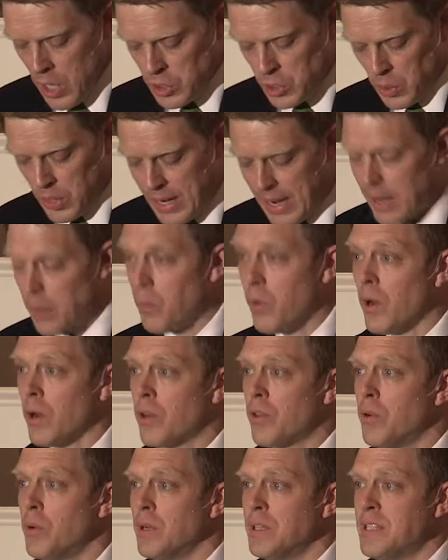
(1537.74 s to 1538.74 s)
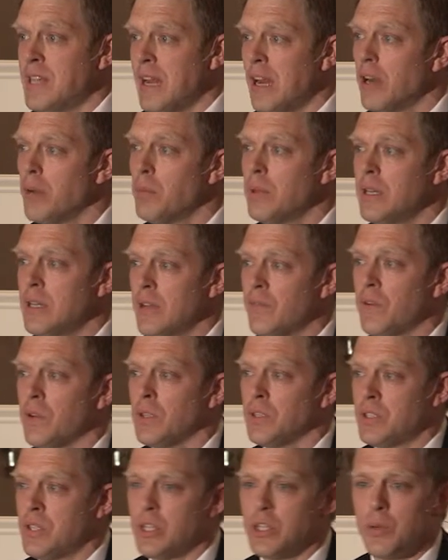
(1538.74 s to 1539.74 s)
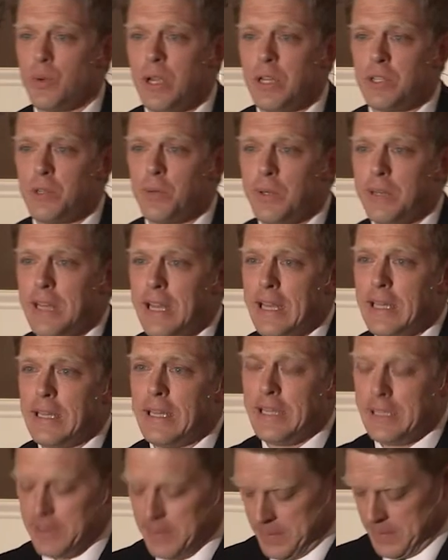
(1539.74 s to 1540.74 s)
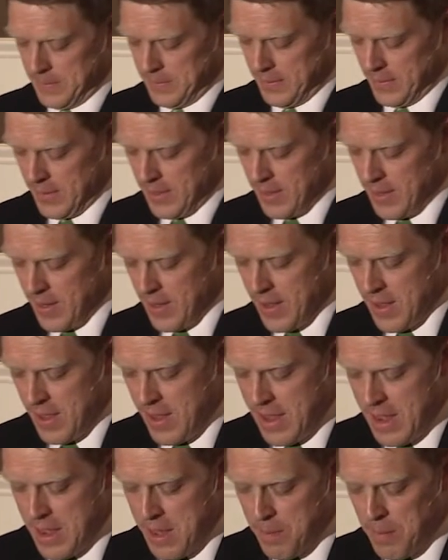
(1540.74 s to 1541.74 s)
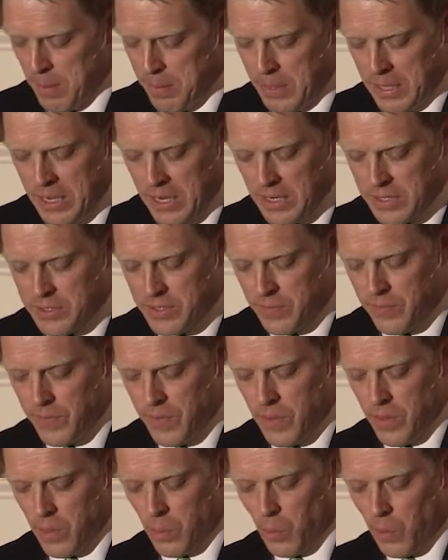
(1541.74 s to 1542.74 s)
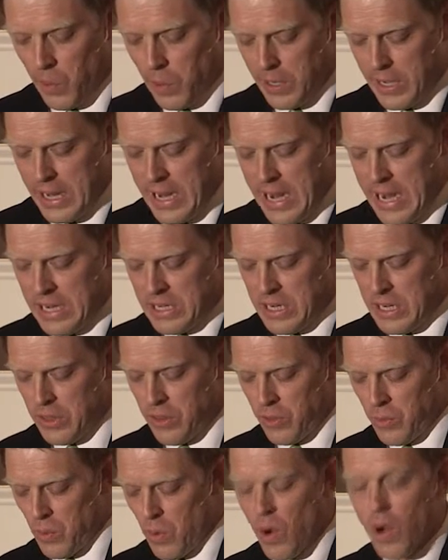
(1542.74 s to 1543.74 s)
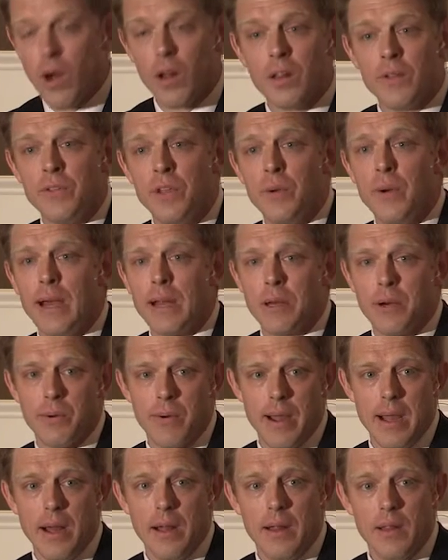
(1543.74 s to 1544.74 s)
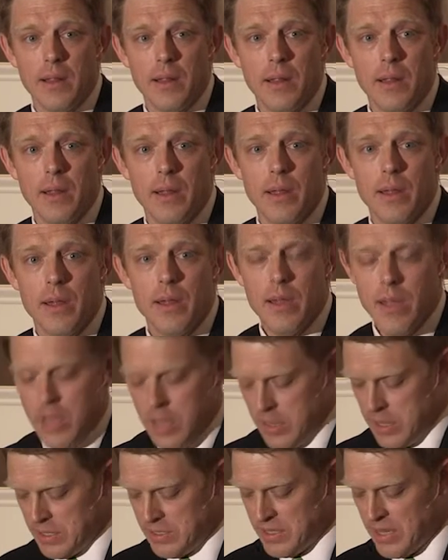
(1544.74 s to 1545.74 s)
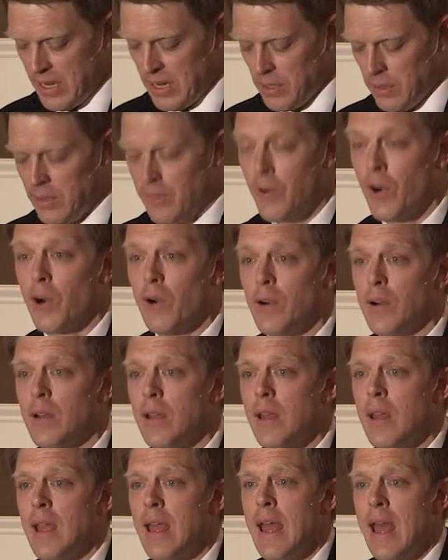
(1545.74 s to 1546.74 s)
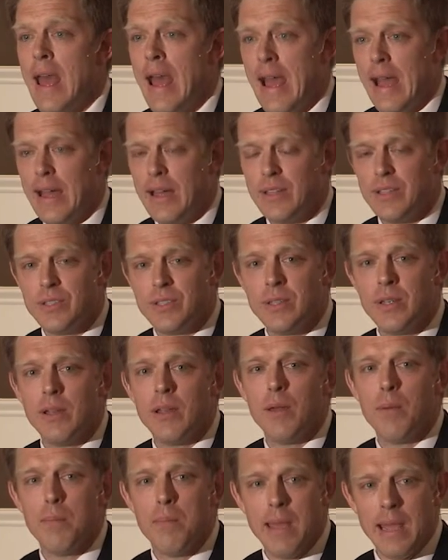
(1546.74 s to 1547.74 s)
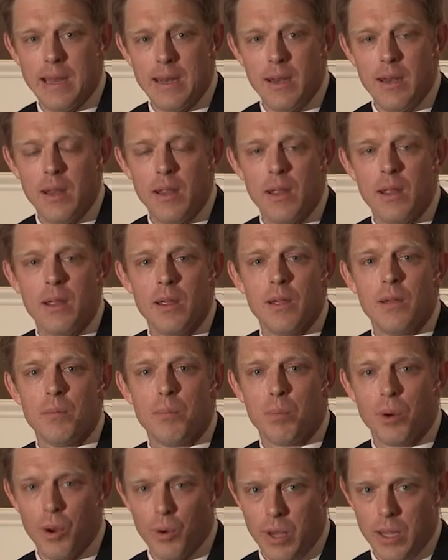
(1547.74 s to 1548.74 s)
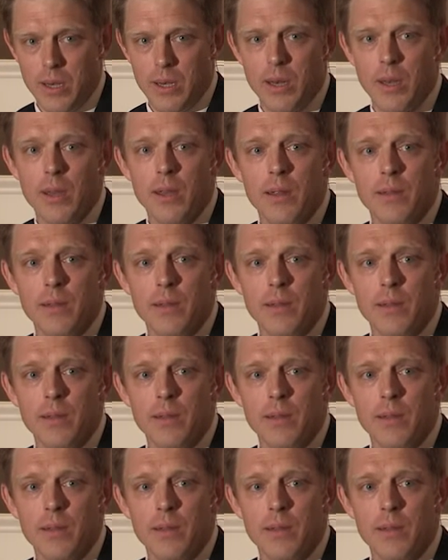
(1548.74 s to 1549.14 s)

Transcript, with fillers: So God worked through a terribly difficult situation with Danley. But because of the work he did through all of you at Corral, the cycle of hurt has been broken.